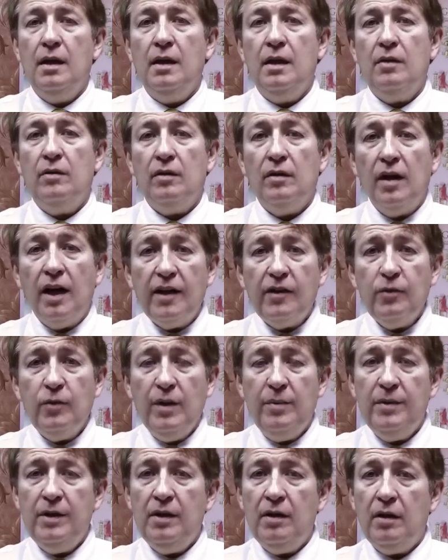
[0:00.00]
Now, a lot of
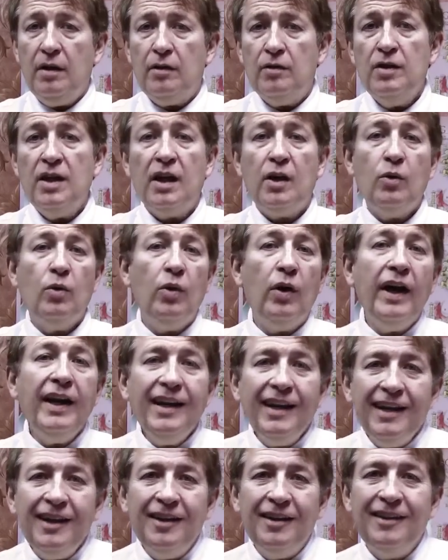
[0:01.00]
women are not
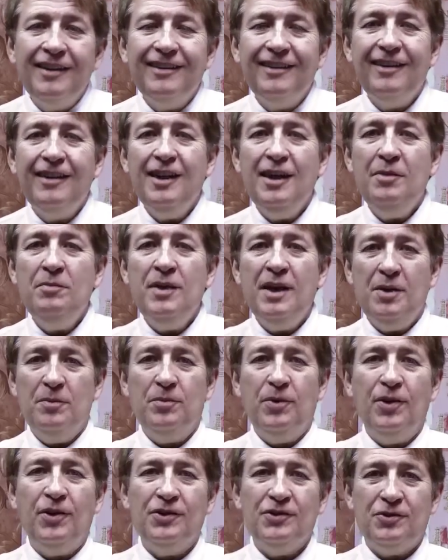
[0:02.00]
quite in the
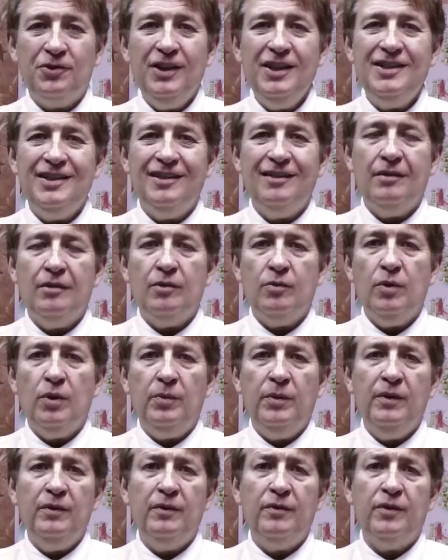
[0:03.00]
menopause region. They're
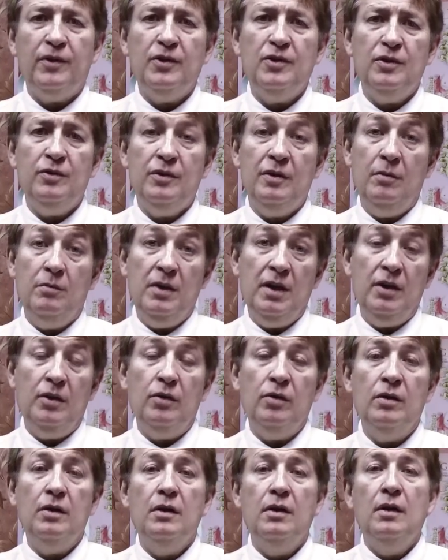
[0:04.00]
what we refer to in the
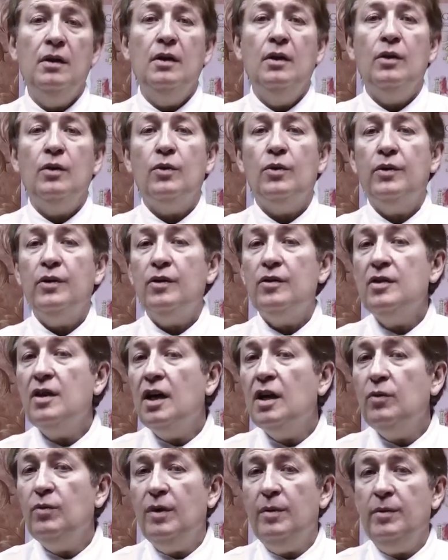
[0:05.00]
middle, or they're
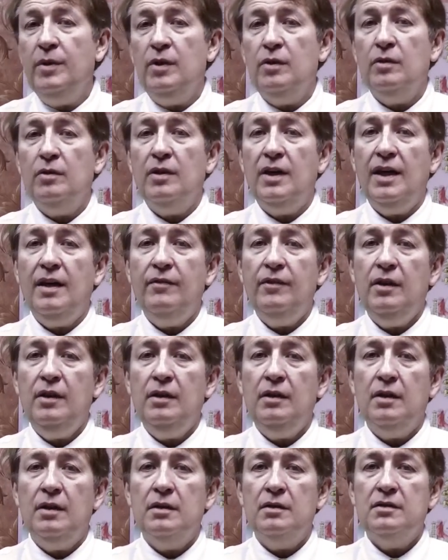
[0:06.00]
young women who are
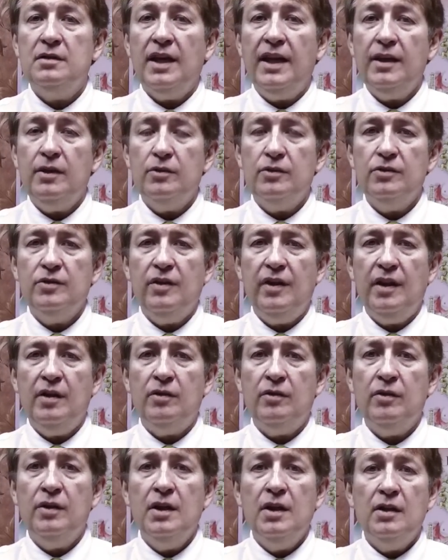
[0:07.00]
having cycles
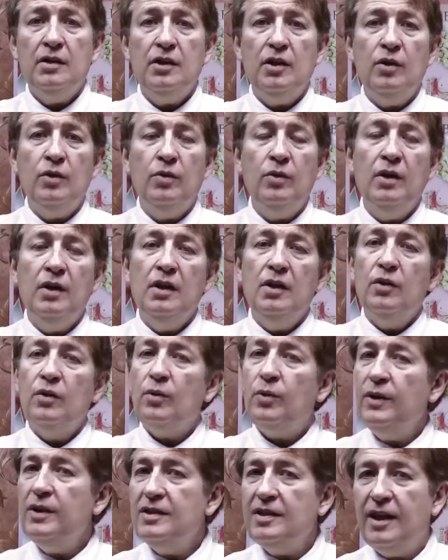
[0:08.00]
that'll go
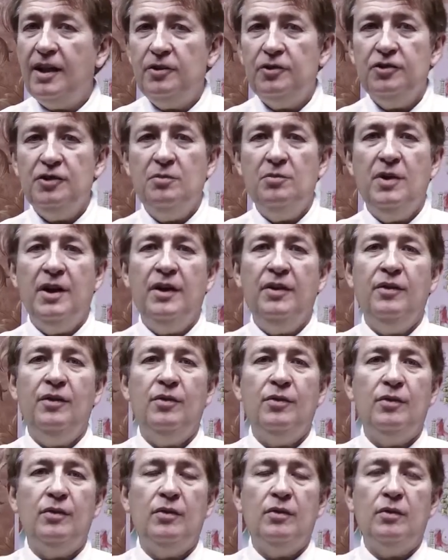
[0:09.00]
3 cycles a
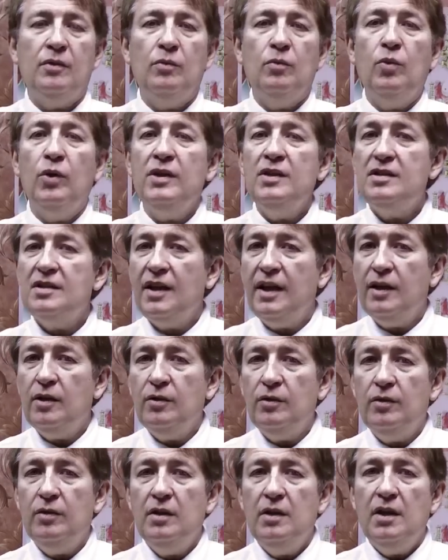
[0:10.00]
month or 1
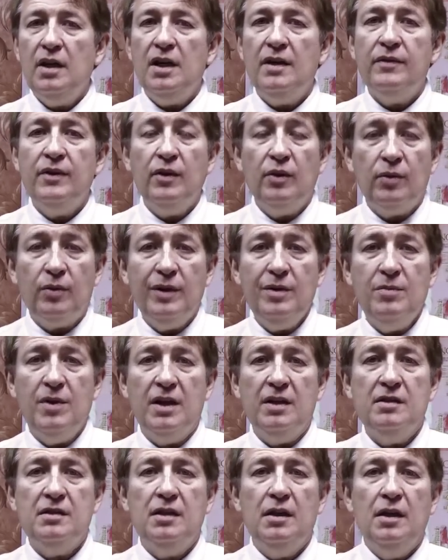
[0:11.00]
cycle every 3
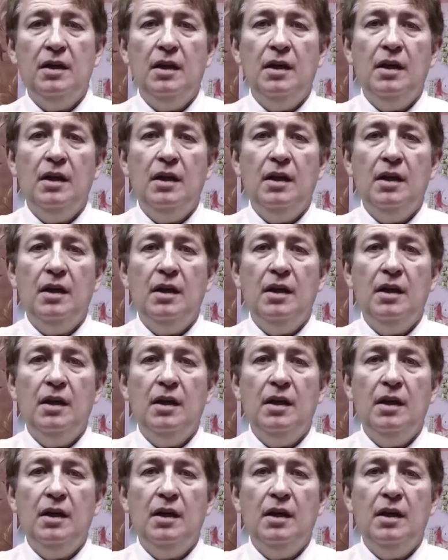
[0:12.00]
months.